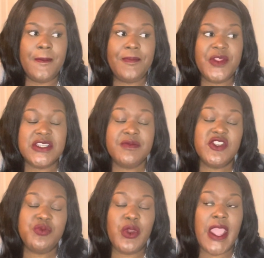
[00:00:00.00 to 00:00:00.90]
There's
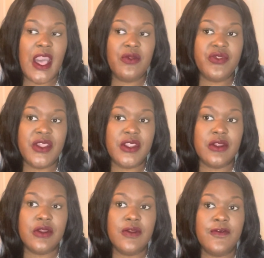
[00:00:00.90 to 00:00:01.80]
much more out
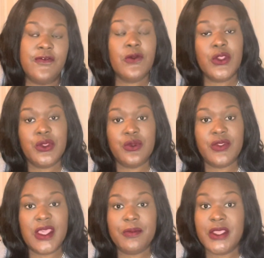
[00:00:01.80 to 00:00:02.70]
there for you
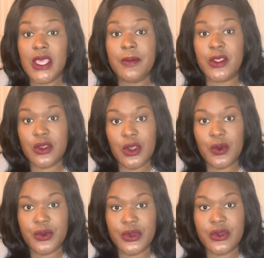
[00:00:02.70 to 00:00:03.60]
than becoming a
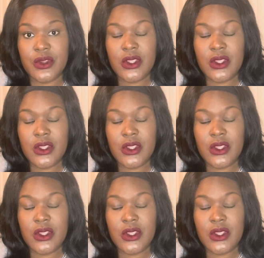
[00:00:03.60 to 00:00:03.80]
coder.